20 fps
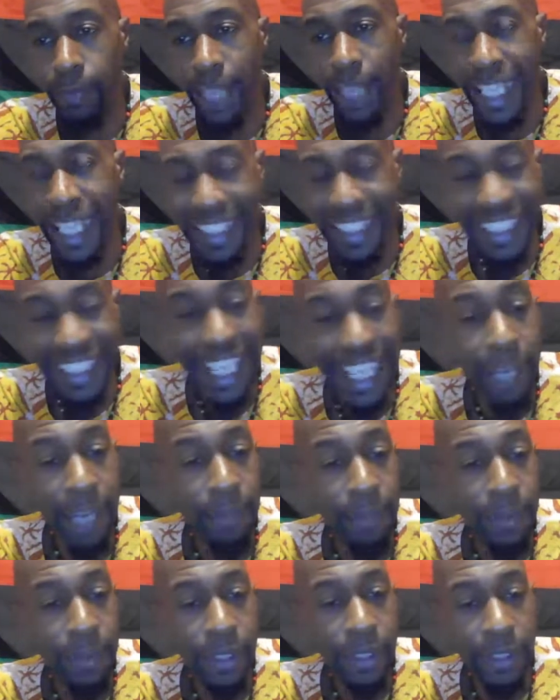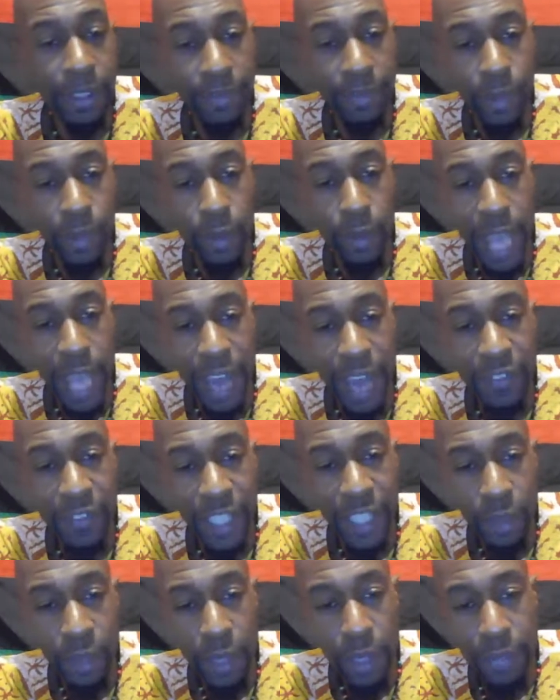examples of
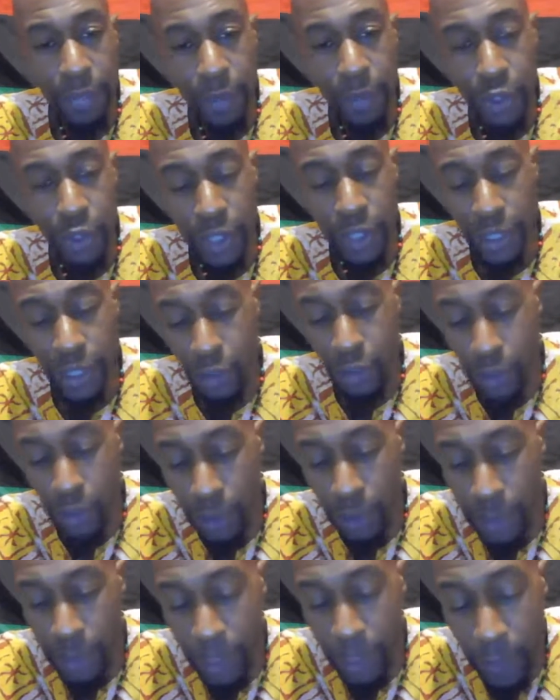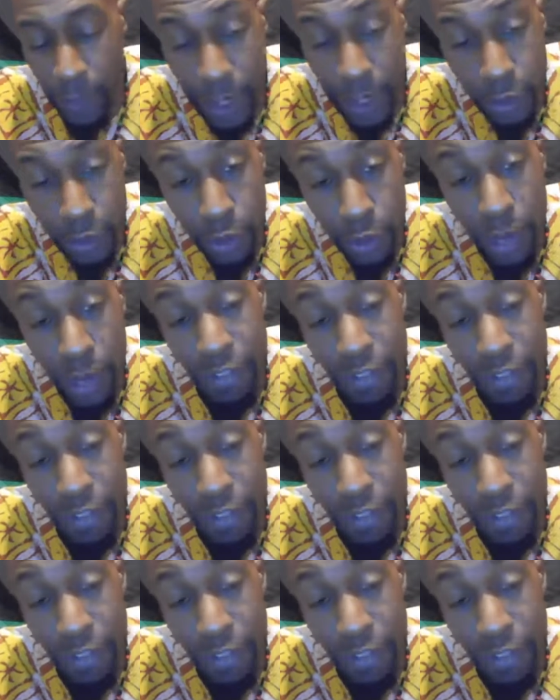African revolutionary struggle that we can draw